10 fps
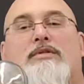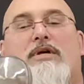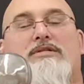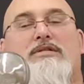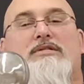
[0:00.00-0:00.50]

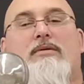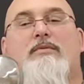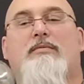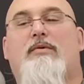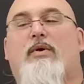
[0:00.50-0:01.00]
Doesn't seem
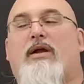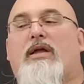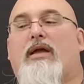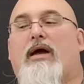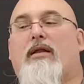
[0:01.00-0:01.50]
to be
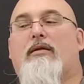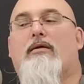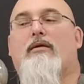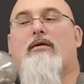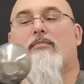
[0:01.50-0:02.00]
working yet.
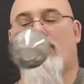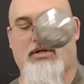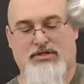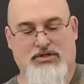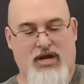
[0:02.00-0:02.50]
But
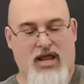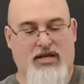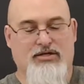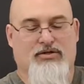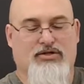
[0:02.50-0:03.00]
it's
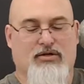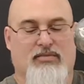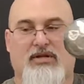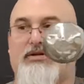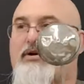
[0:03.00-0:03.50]
strange, there should be an